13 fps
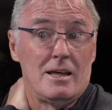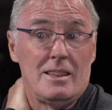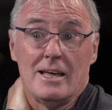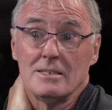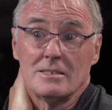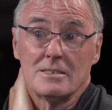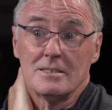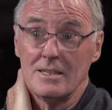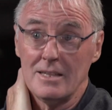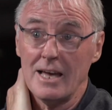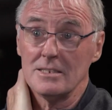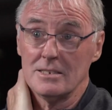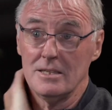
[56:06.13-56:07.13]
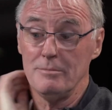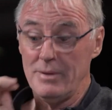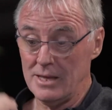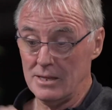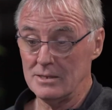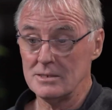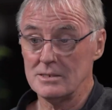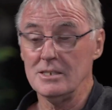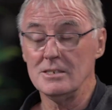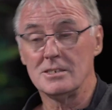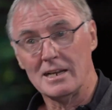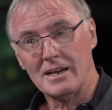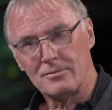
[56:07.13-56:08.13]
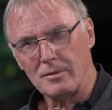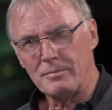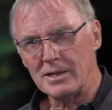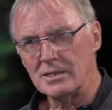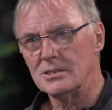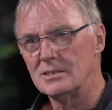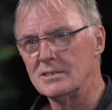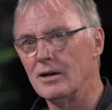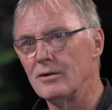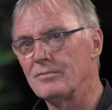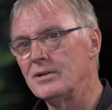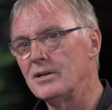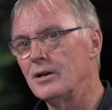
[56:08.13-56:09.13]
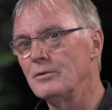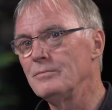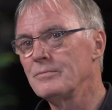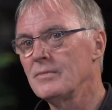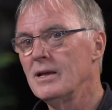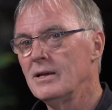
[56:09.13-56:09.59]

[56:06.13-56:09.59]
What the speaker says: And that's the bit that you still have to pinch yourself, you know.